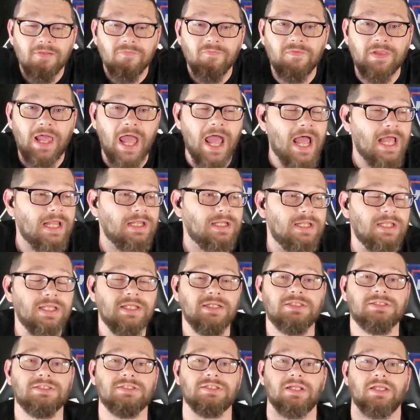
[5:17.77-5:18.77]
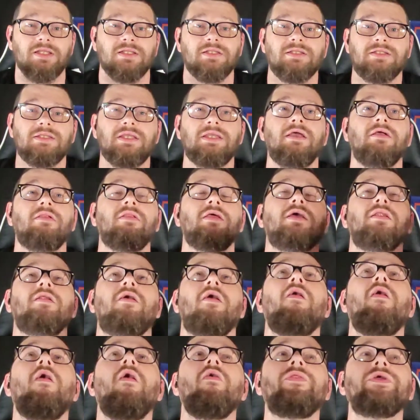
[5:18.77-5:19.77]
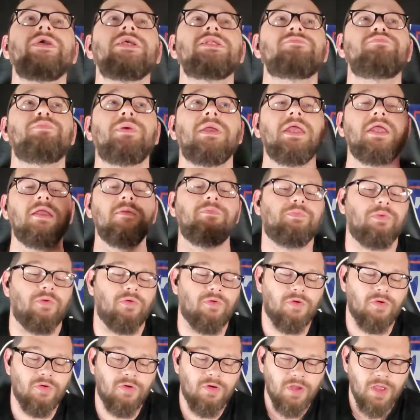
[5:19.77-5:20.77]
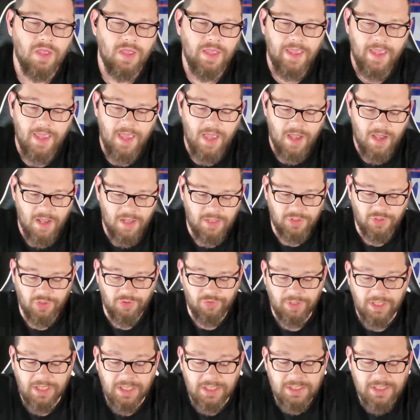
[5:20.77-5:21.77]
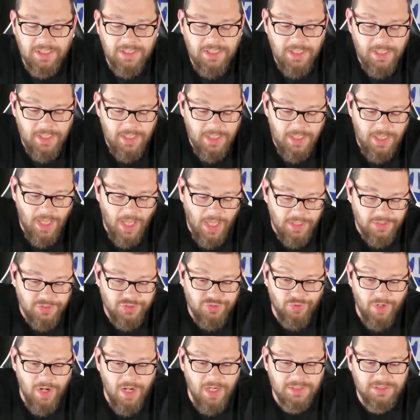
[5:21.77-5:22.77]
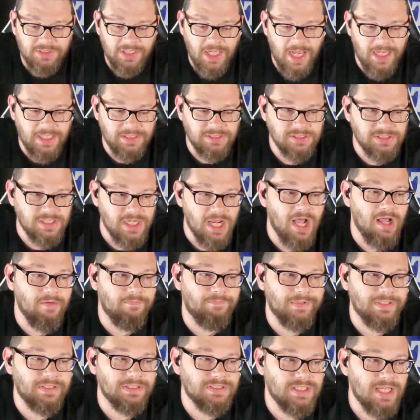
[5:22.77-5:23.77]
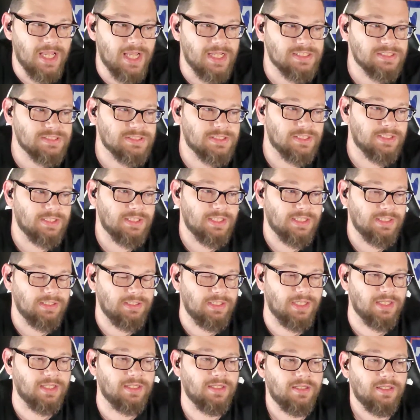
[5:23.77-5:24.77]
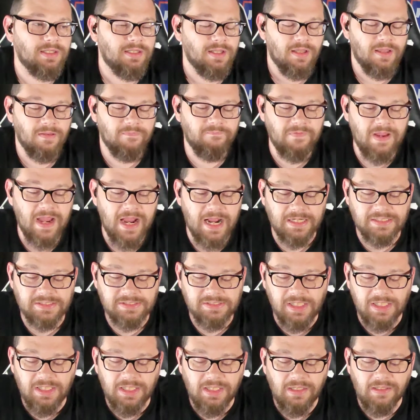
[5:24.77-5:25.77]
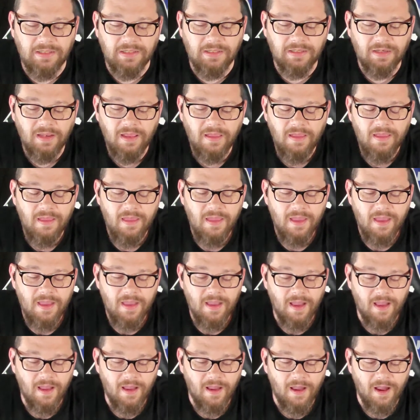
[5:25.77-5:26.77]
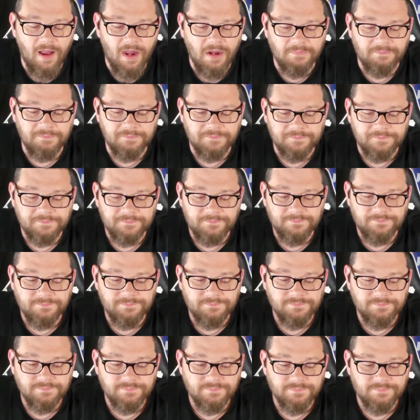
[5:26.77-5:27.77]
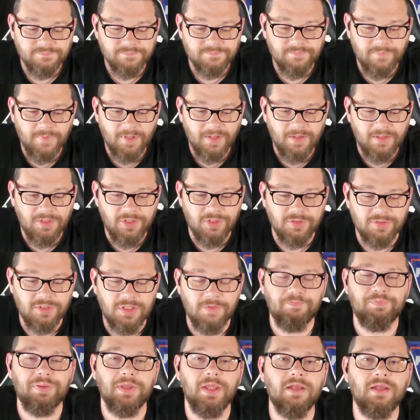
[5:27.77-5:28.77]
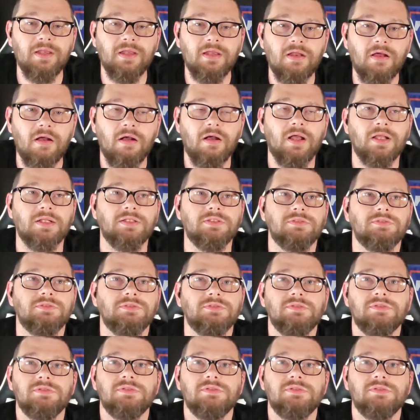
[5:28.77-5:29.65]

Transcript: that it's killing all these people. You need to get a drug that's not been tested in you, a vaccine. Um, you're dependent on,